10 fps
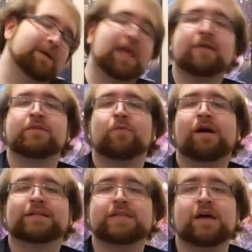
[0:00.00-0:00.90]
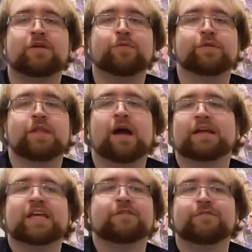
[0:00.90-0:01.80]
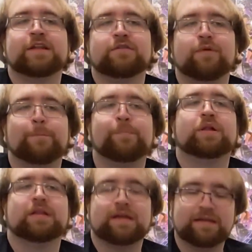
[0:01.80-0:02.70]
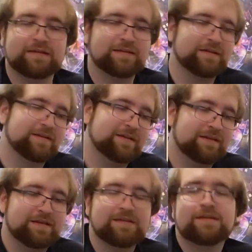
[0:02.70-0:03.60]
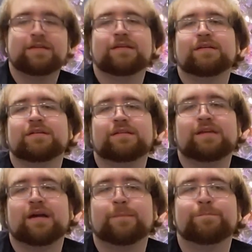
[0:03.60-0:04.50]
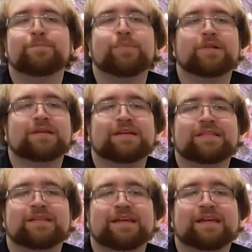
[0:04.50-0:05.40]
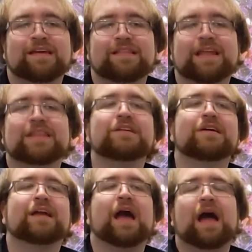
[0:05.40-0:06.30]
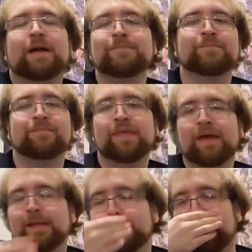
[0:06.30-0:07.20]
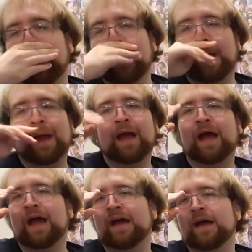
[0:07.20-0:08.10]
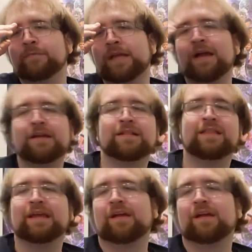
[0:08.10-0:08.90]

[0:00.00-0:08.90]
but Kevin Wachtell will not give in to a bully. Yeah, a bully. Like, like, look, I'm like, I'm kind of